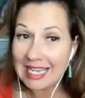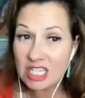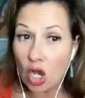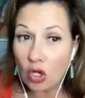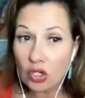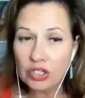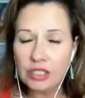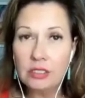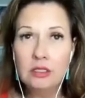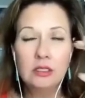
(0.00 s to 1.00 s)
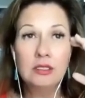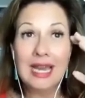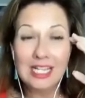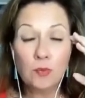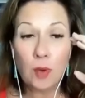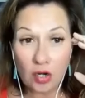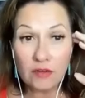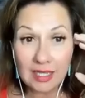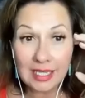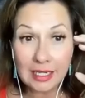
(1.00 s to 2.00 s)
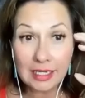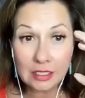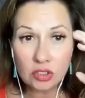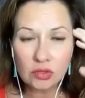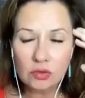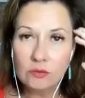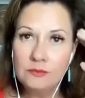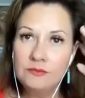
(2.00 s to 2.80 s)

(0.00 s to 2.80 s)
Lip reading: It's all good. That's part of the healing too.